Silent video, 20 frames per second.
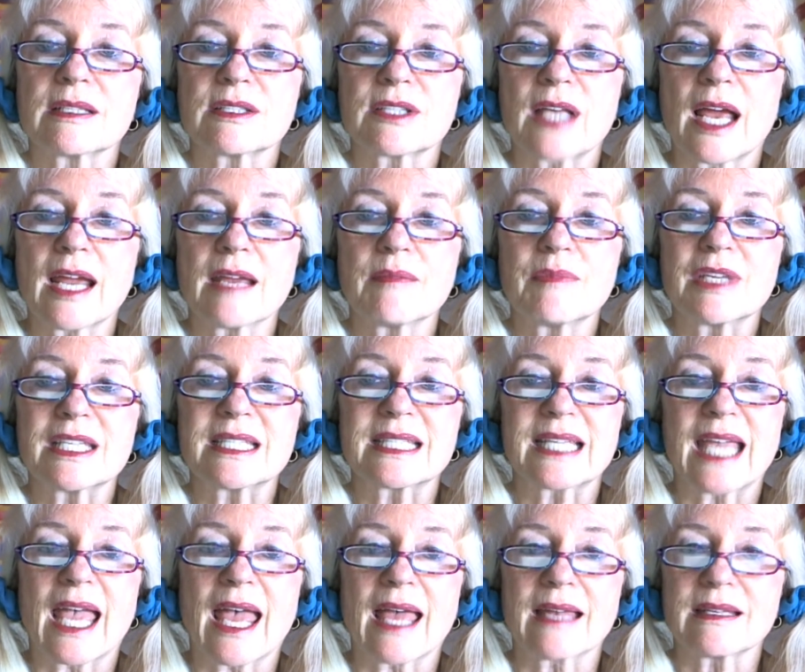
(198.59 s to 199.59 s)
Siamese
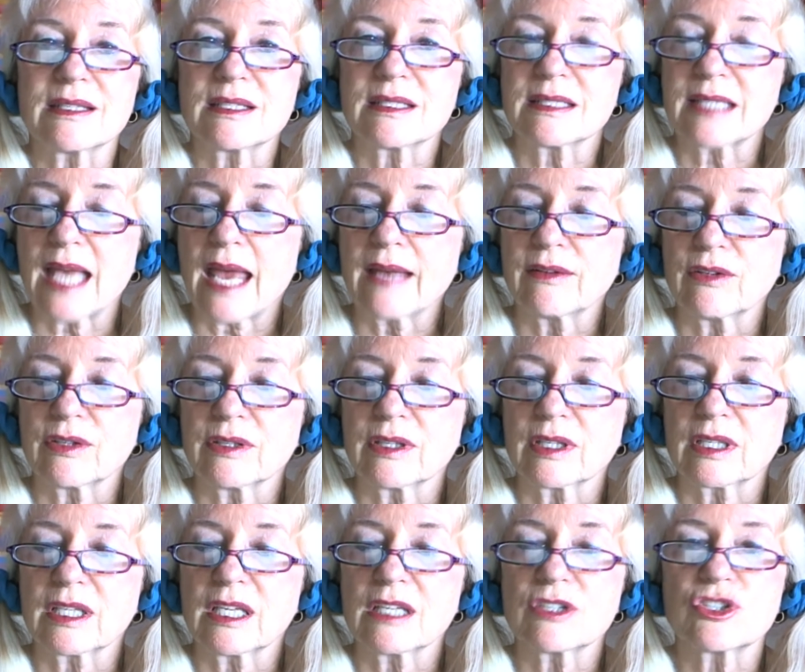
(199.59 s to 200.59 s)
cats sat on
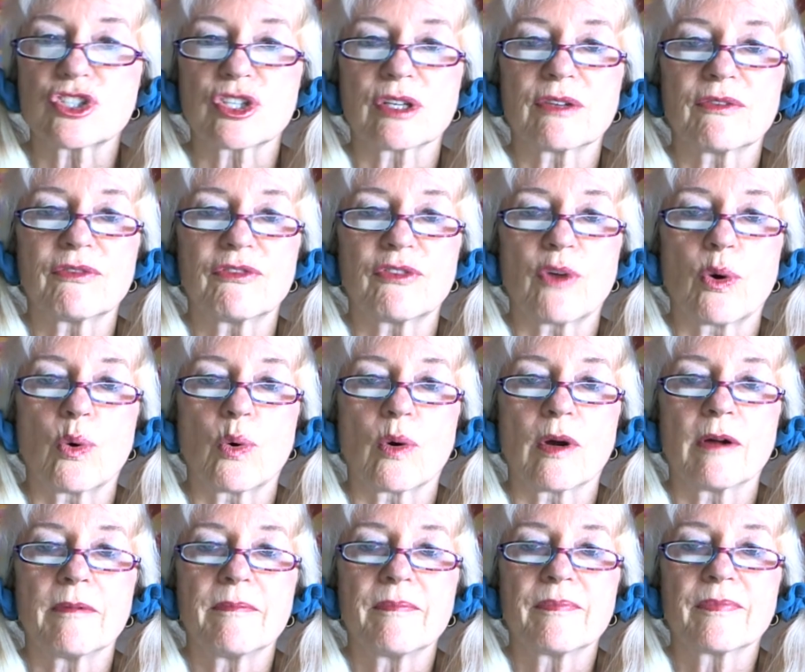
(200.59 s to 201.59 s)
the kitchen floor.